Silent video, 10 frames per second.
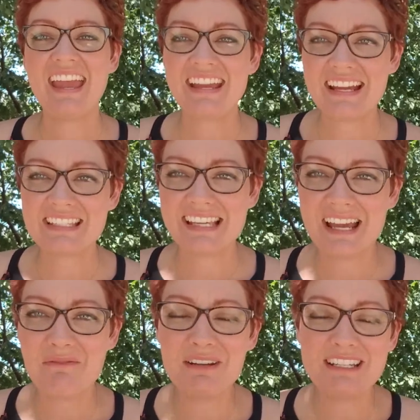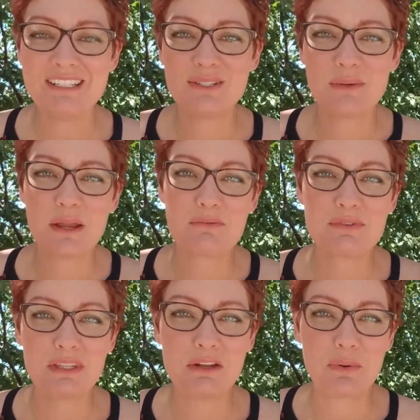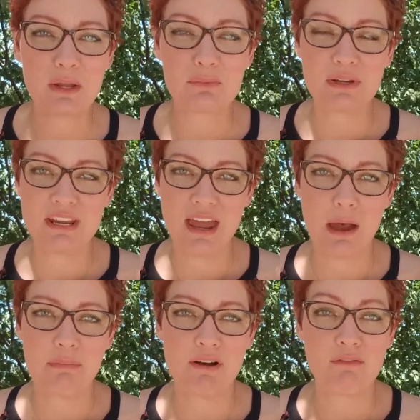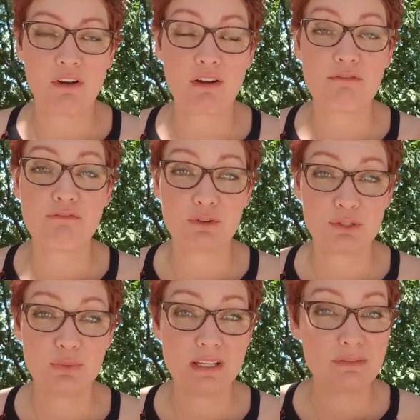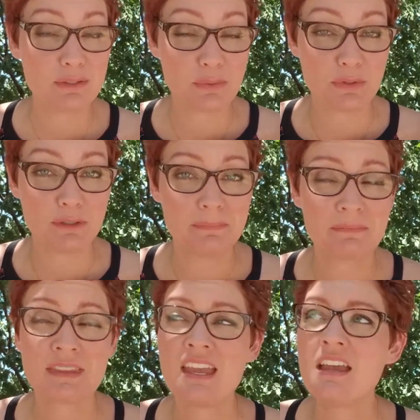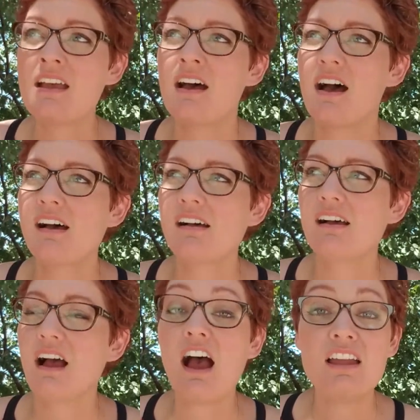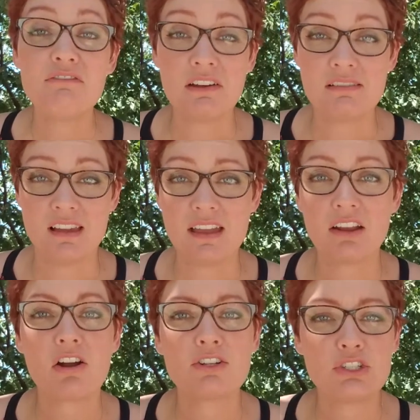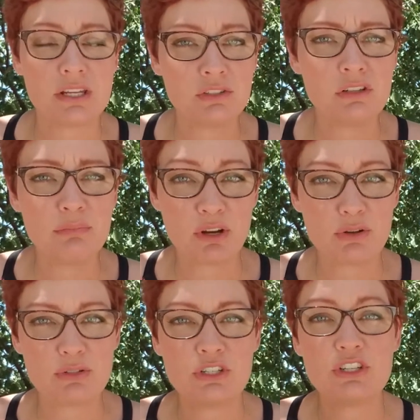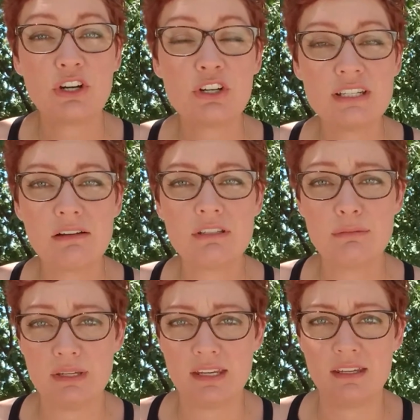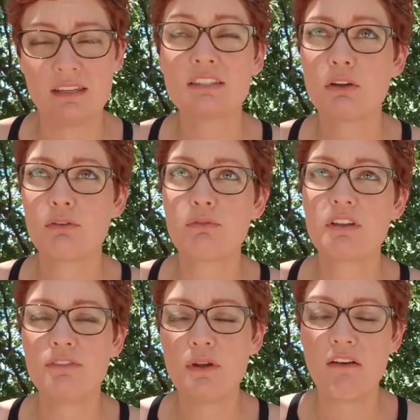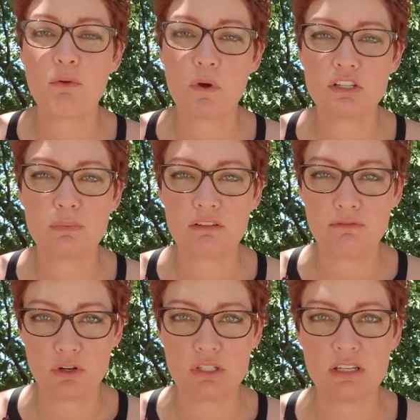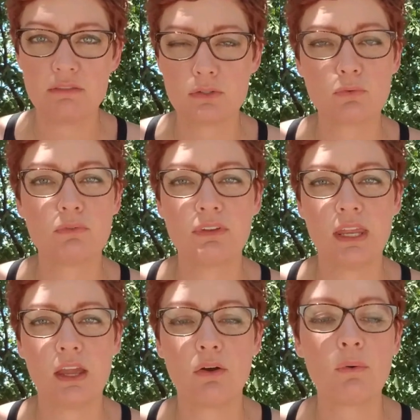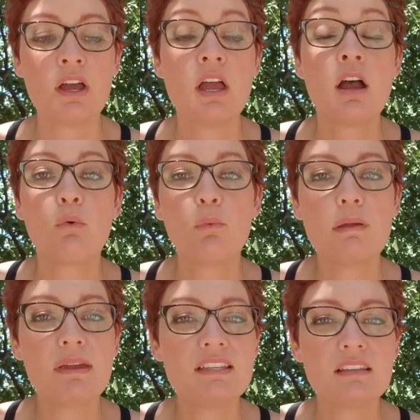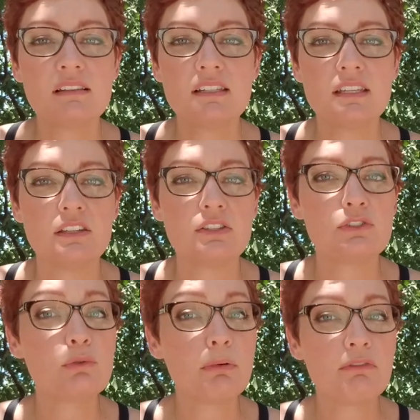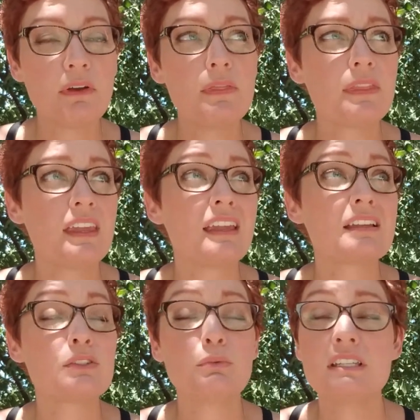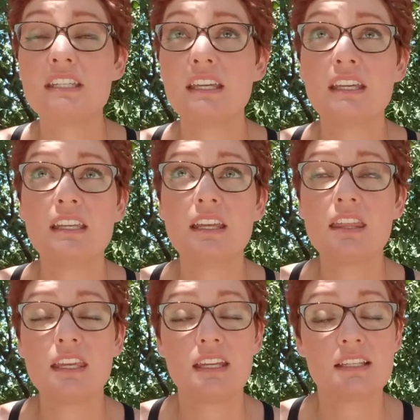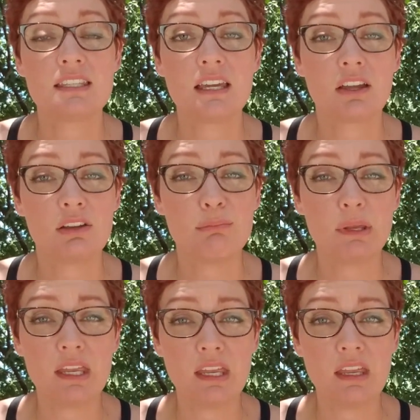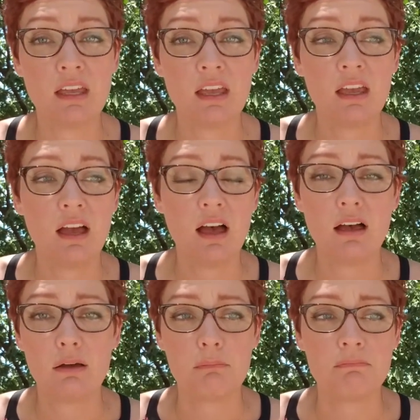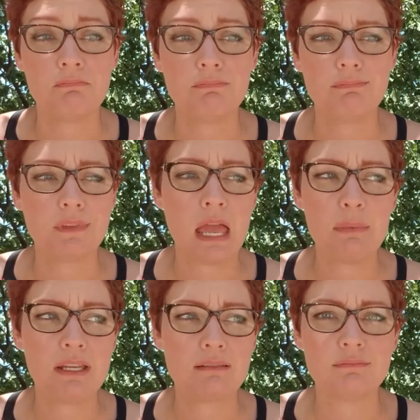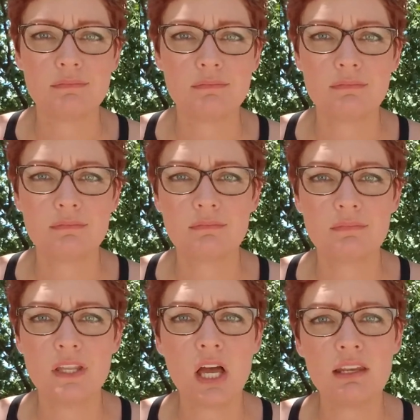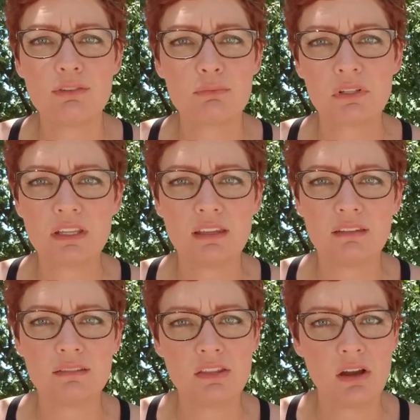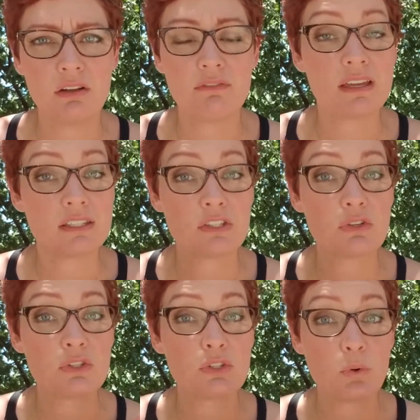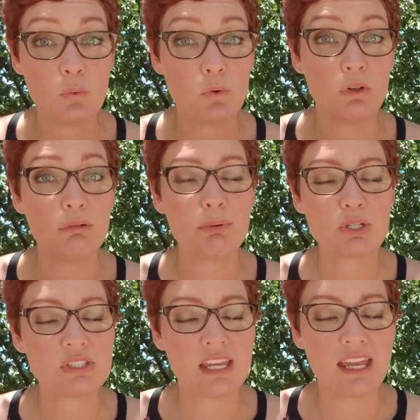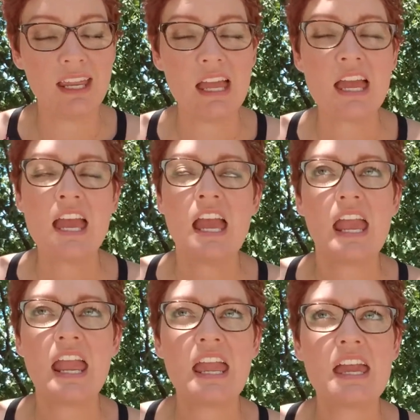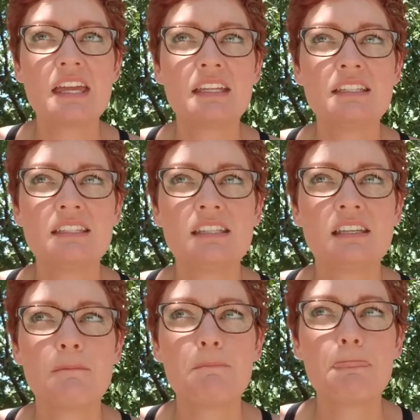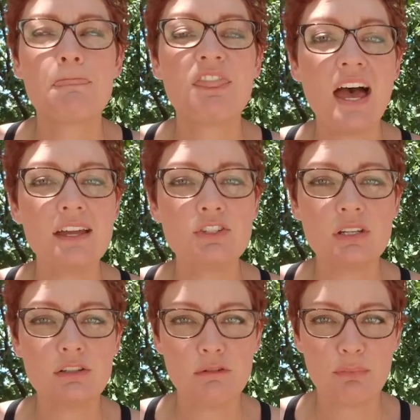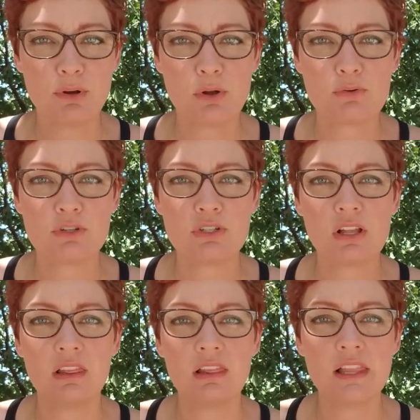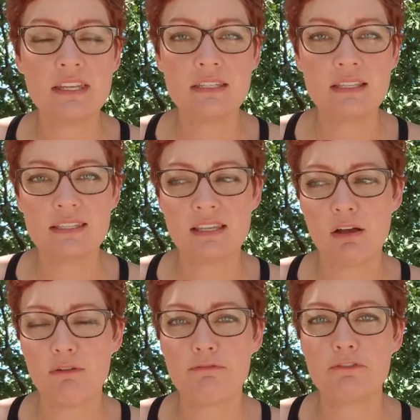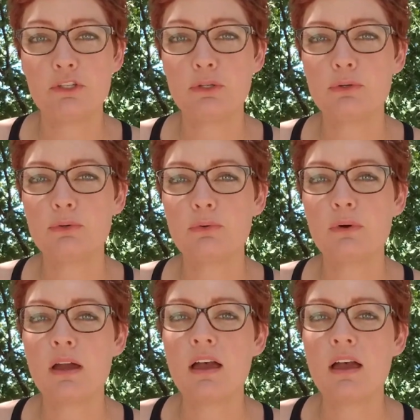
Hey guys, I wanted to do a really quick recap of our first week of school. I felt like our gentle approach turned out to be, so if you haven't watched my first day of school video, we basically did super fun things. We did things that could be, I mean, not even really thought of as school per se. And that gentle approach lent itself to,